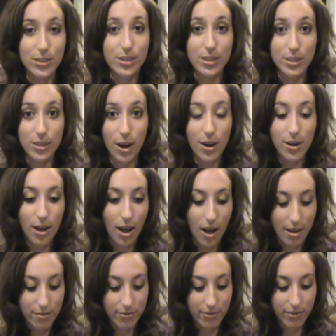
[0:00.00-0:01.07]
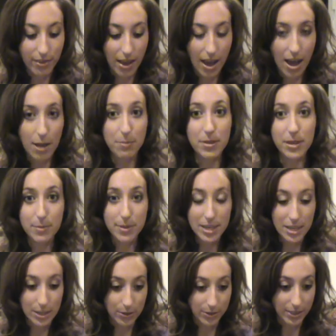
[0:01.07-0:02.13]
to start off, I'm going to
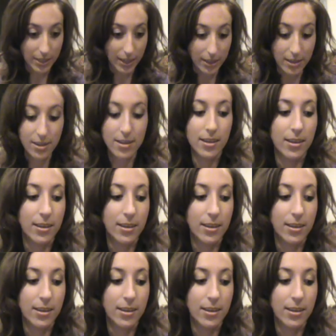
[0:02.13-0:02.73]
be using